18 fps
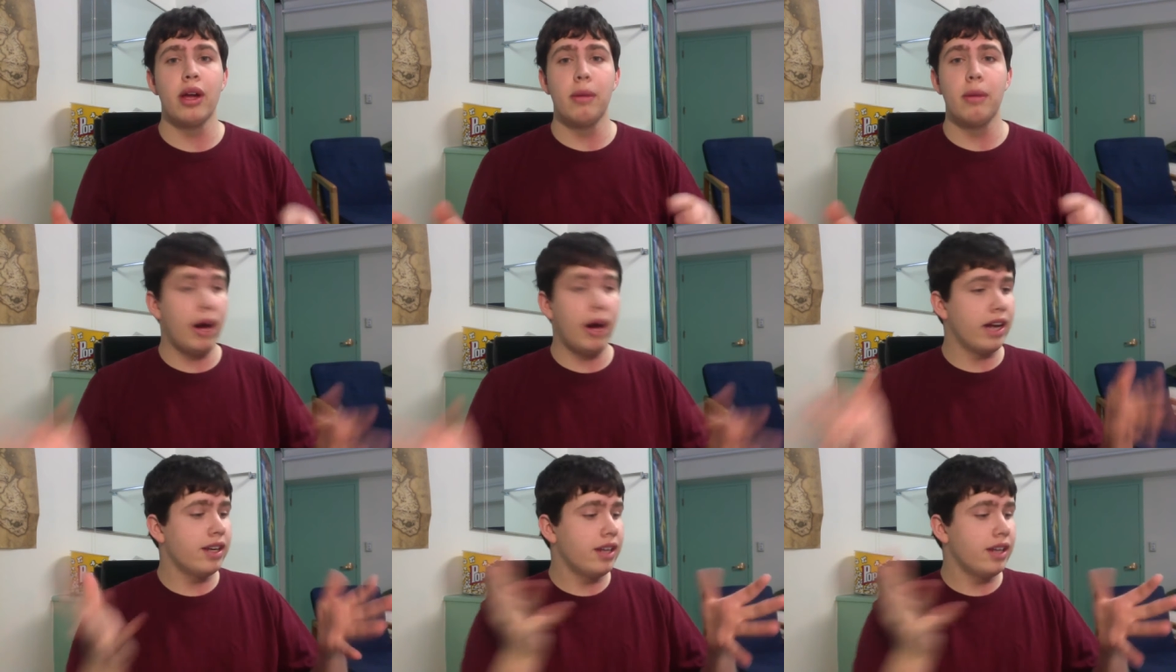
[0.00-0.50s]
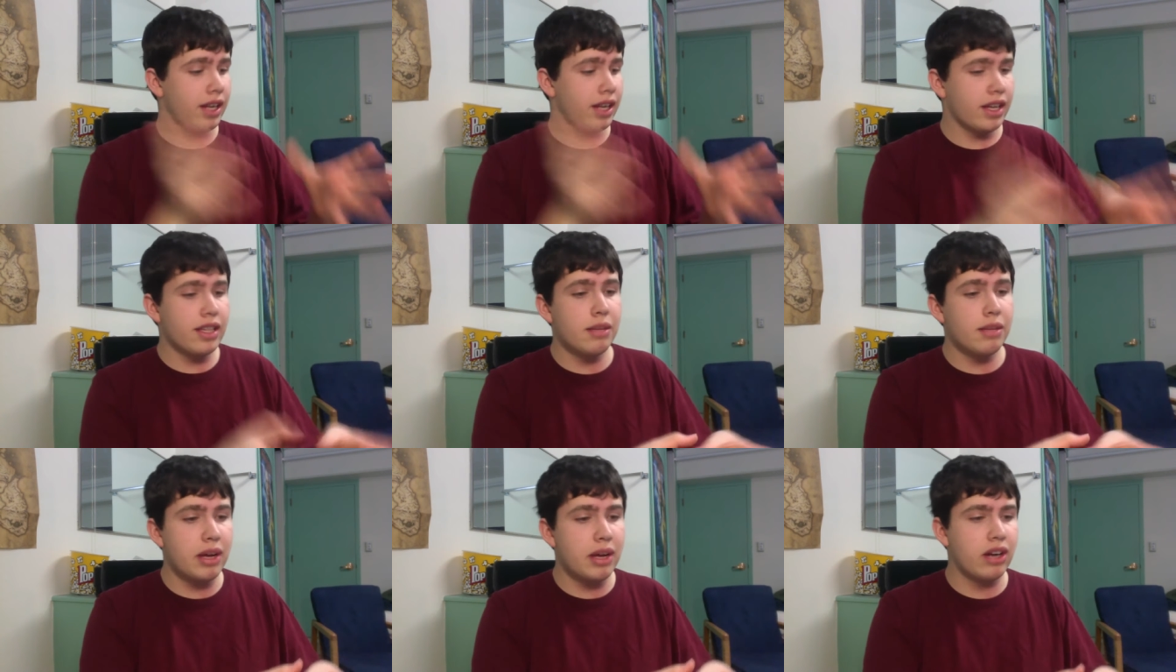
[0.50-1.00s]
But in
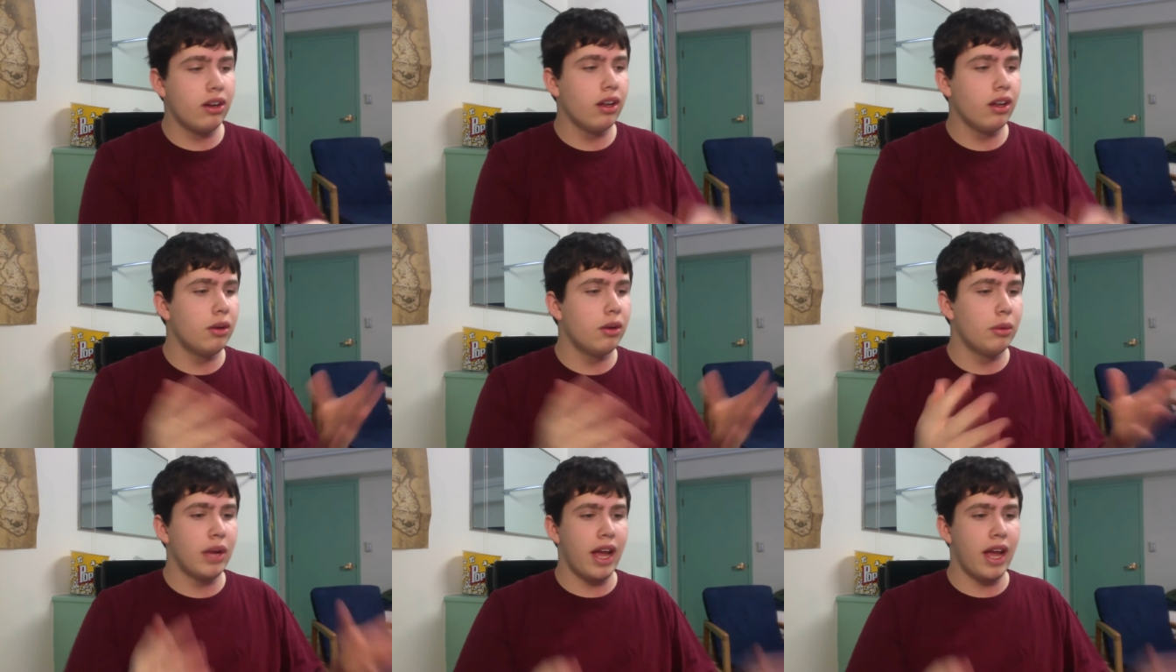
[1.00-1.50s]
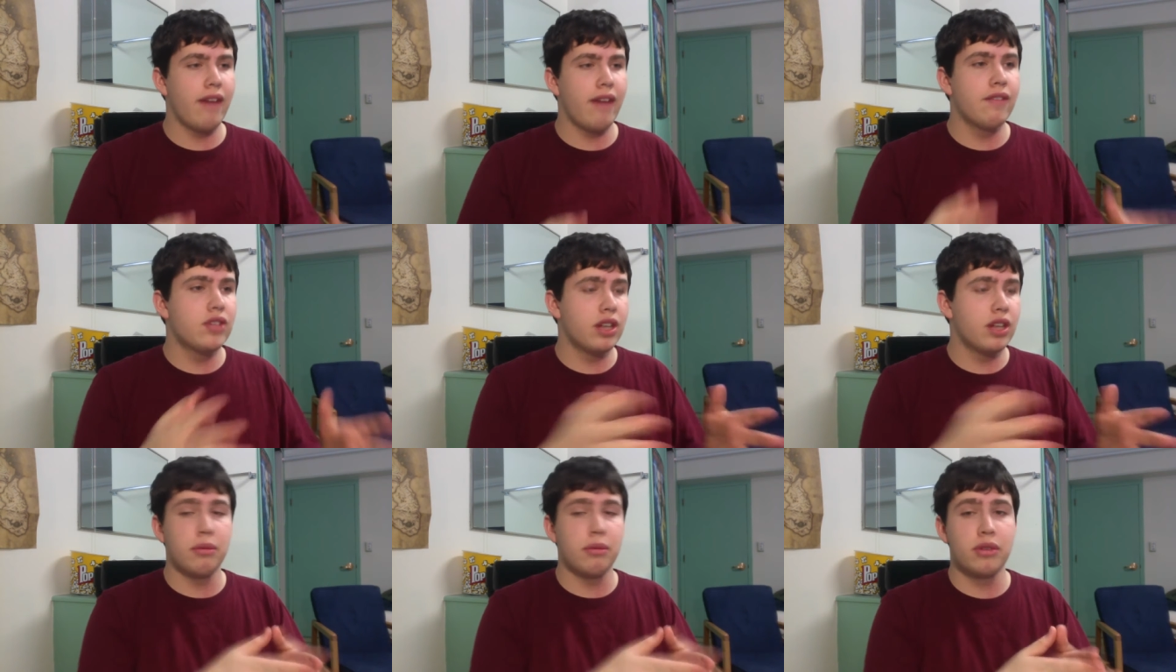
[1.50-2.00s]
the middle, we have
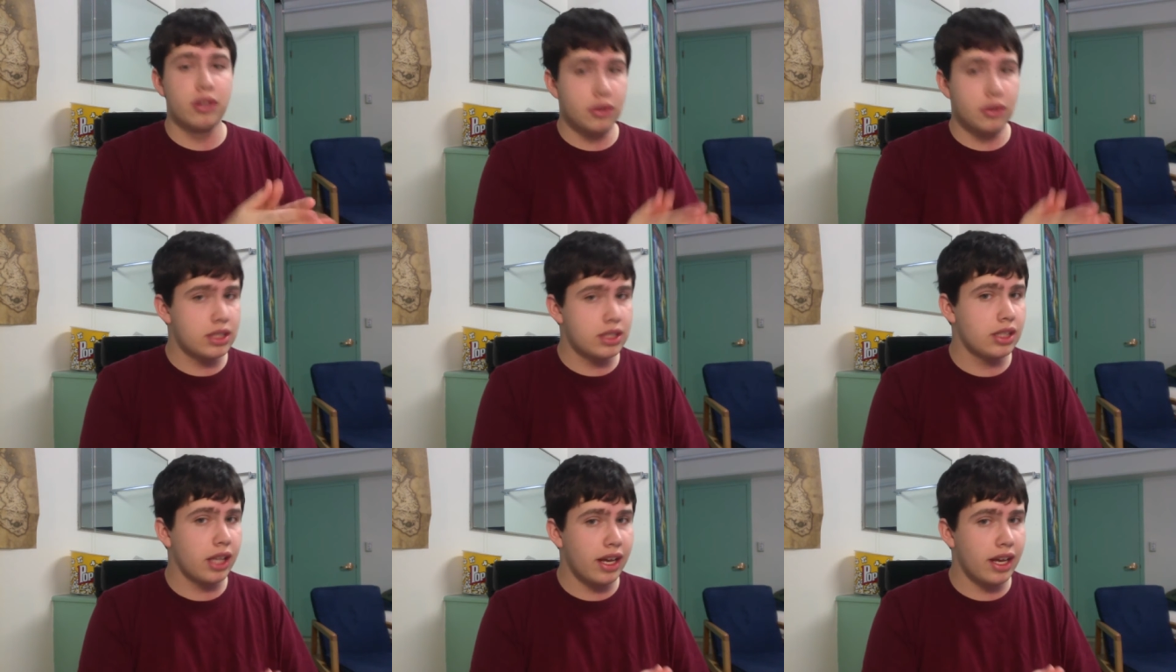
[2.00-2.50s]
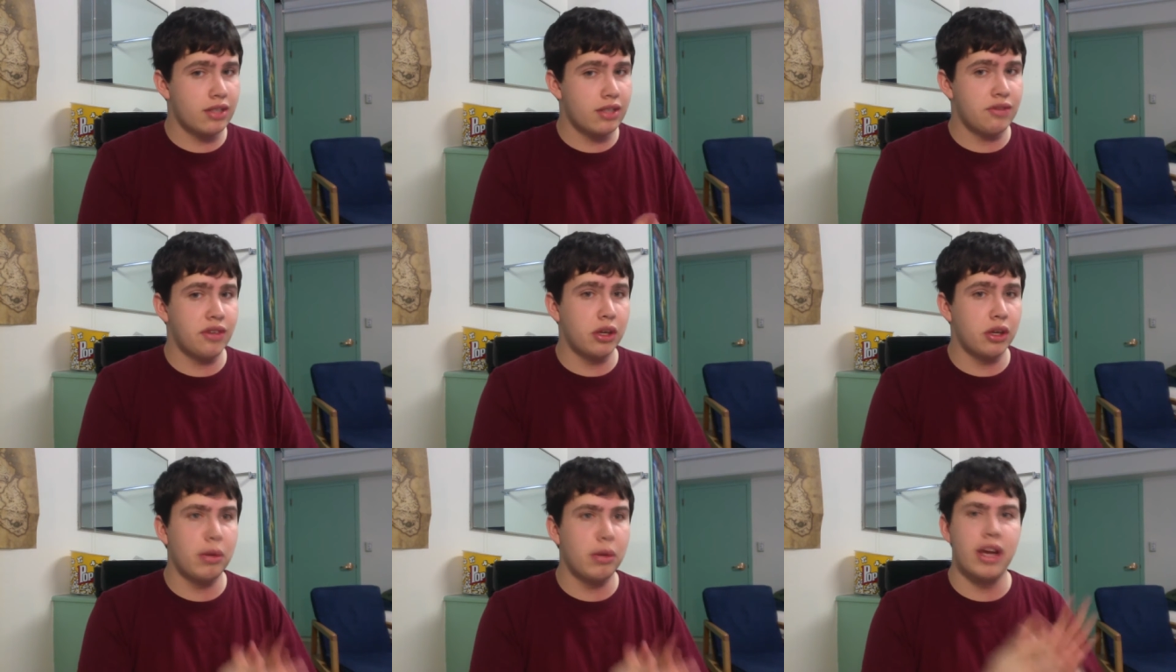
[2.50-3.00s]
Tom Cruise's latest
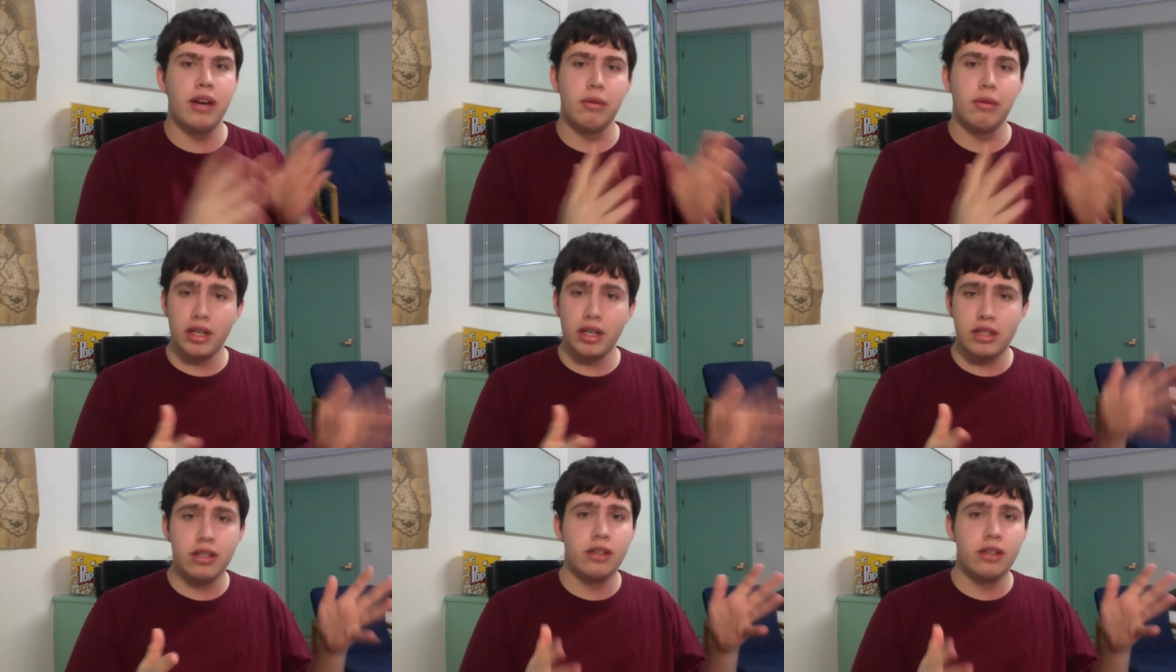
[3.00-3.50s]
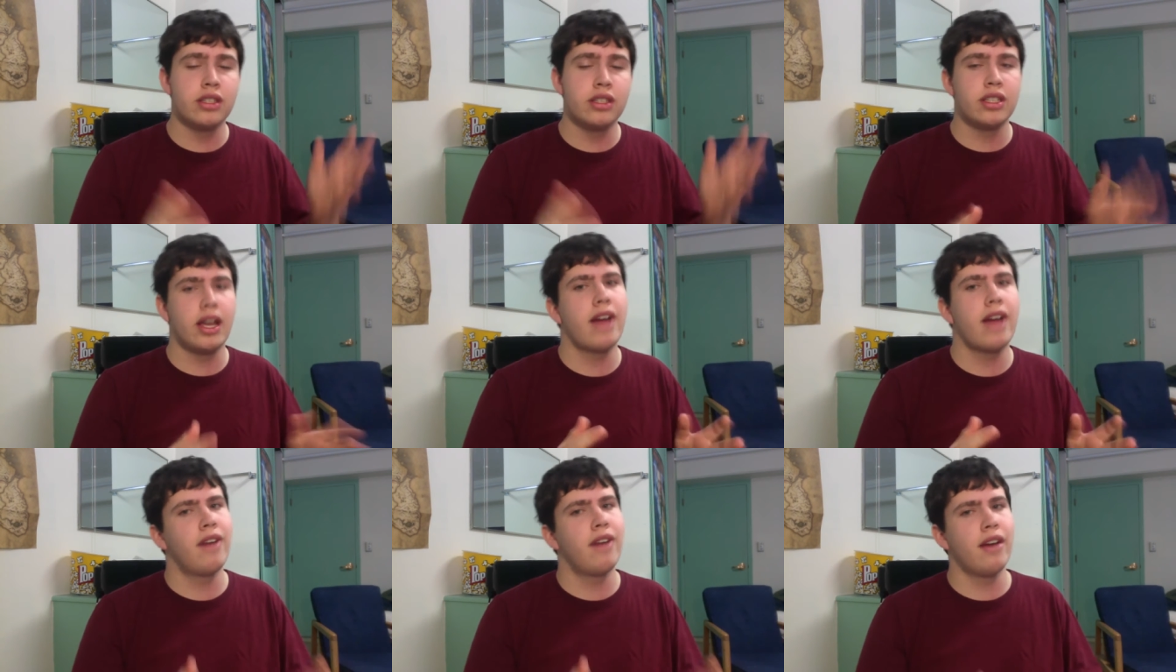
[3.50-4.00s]
film, an original
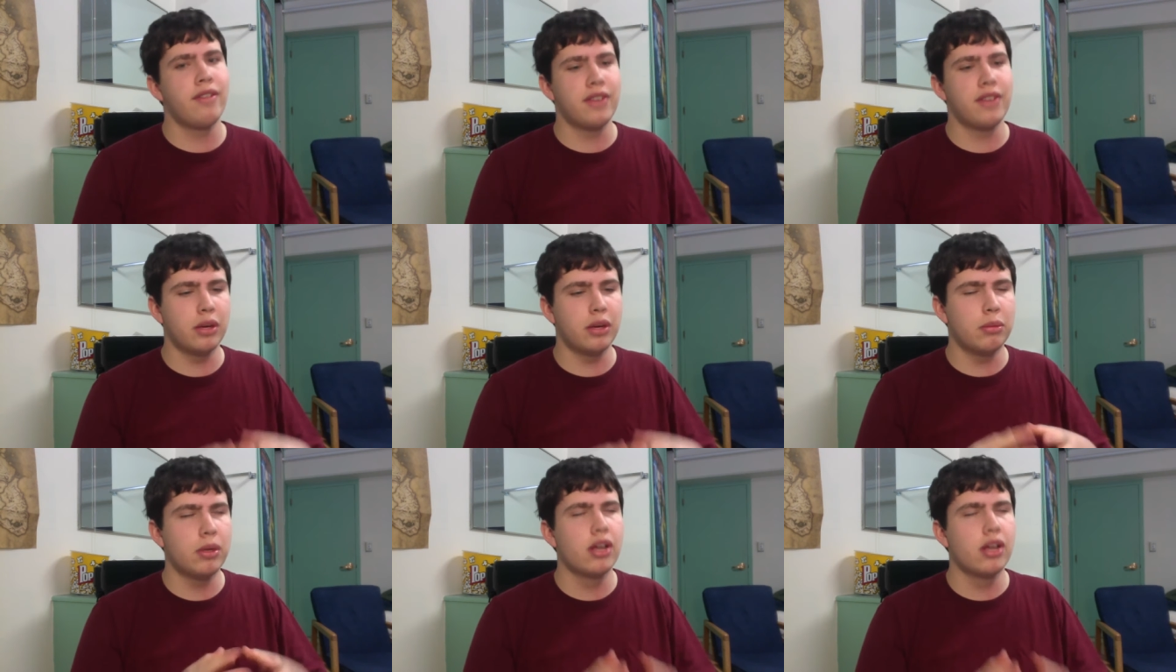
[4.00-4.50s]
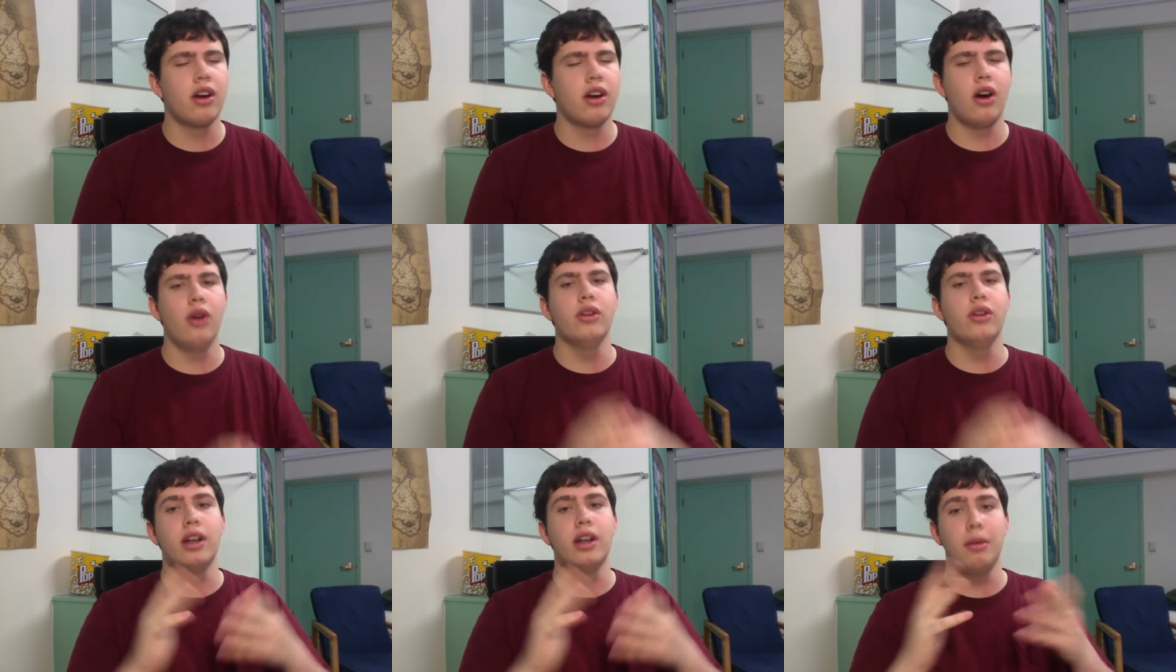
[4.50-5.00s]
sci-fi film
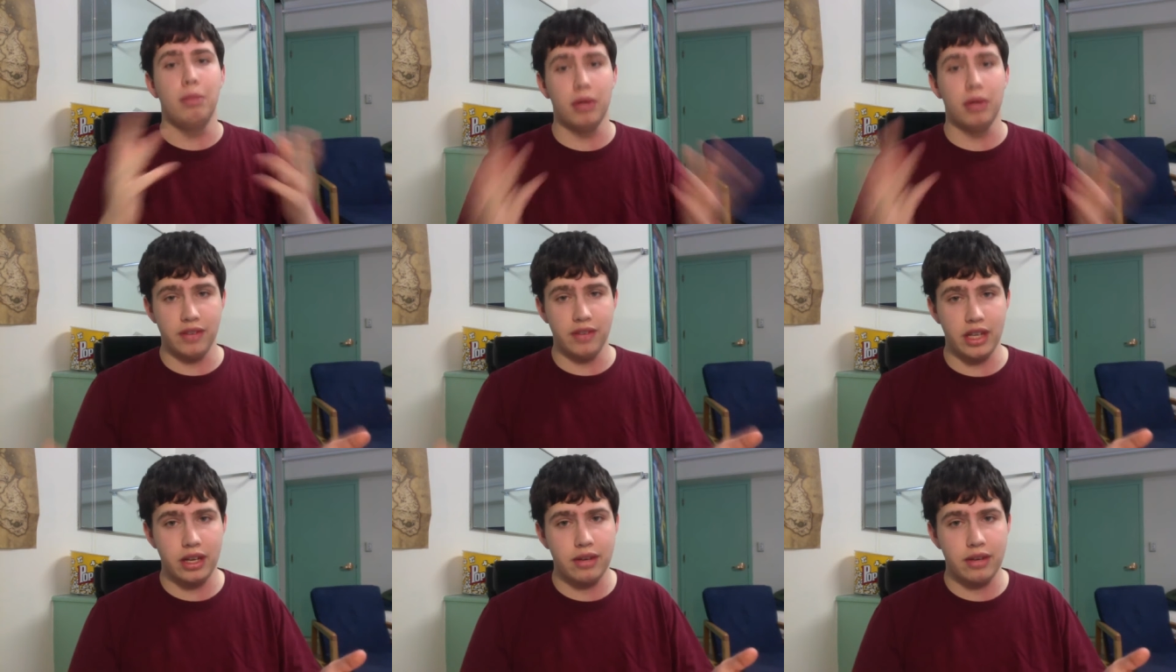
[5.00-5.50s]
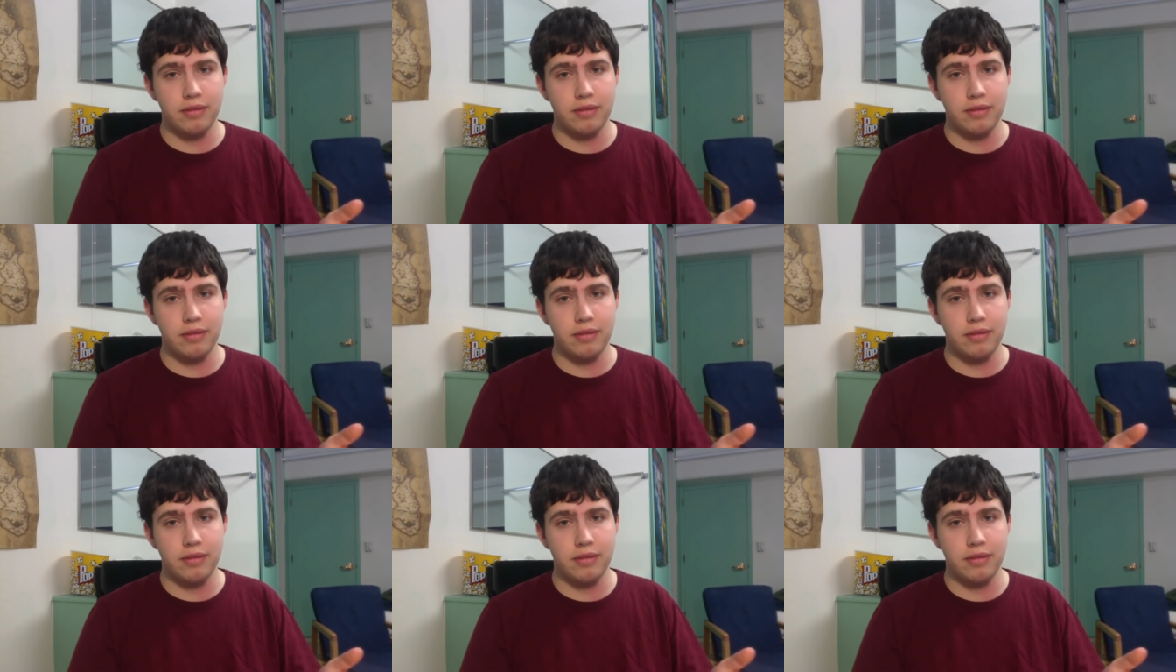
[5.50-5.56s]
called Oblivion.